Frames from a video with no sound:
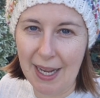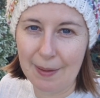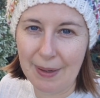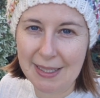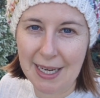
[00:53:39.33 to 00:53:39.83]

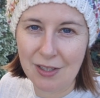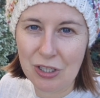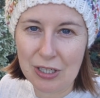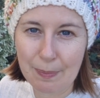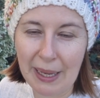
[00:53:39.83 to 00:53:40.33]
I tend
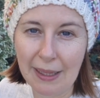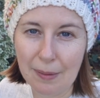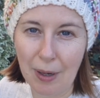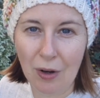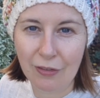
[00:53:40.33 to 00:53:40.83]
to just pick
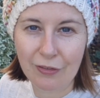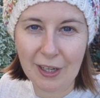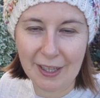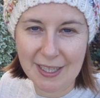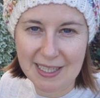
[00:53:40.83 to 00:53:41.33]
them off
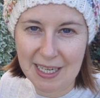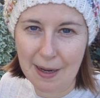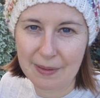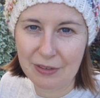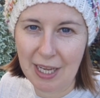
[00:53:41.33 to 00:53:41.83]
at this
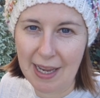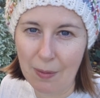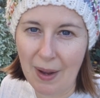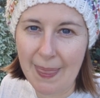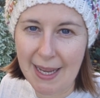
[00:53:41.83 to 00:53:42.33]
time of
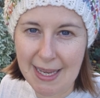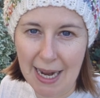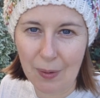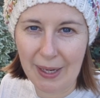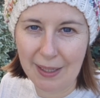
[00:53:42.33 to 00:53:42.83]
year when they're
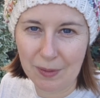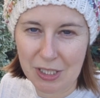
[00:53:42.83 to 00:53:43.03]
yellowing,